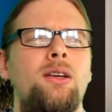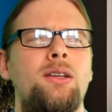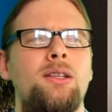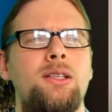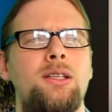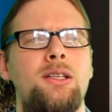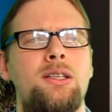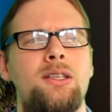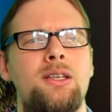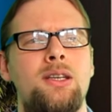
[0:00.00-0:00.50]
And I
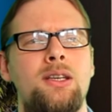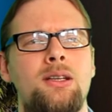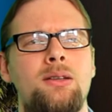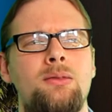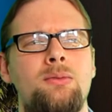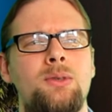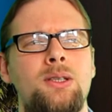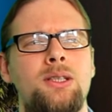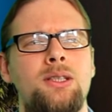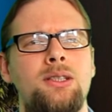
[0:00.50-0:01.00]
said,
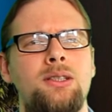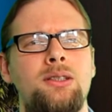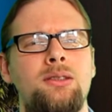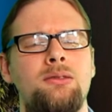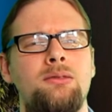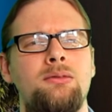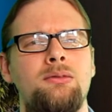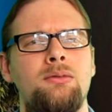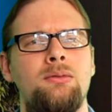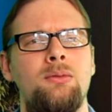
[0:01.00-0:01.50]
well,
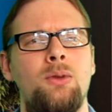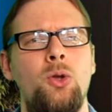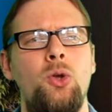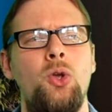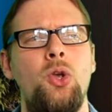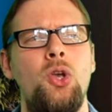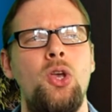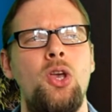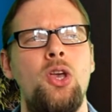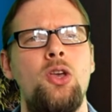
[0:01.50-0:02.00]

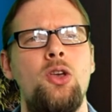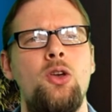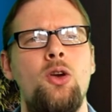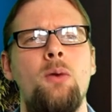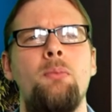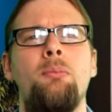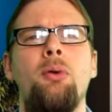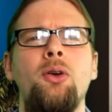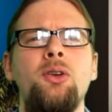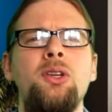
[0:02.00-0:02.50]
looking at your
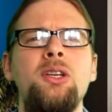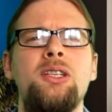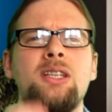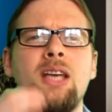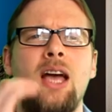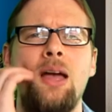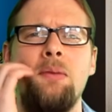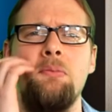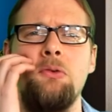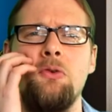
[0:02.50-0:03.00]
body
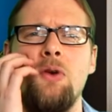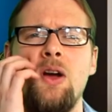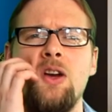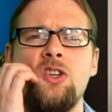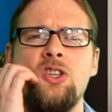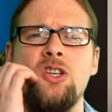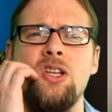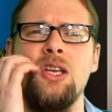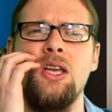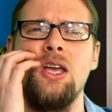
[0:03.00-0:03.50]
type, you're
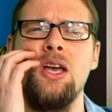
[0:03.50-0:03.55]
actually,